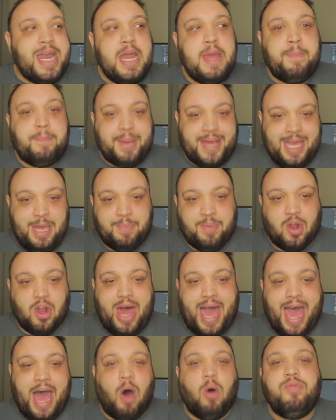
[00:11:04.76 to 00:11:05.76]
many
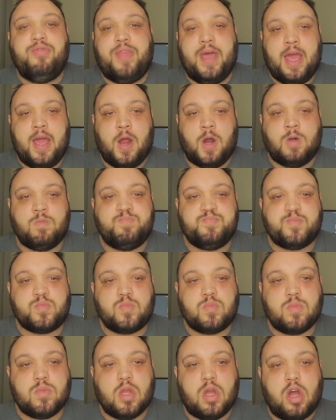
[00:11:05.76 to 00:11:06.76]
people out there
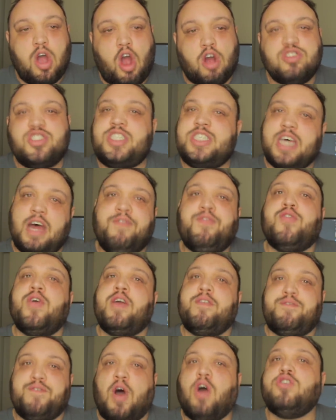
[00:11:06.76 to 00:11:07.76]
are
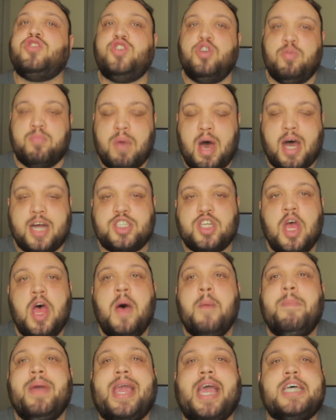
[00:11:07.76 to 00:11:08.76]
suffering far too much
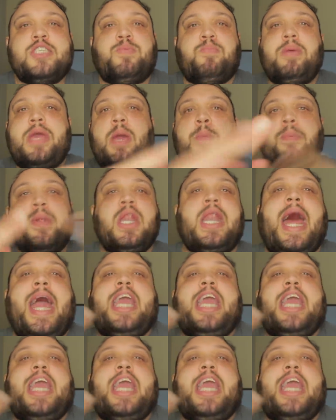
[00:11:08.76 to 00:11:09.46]
because people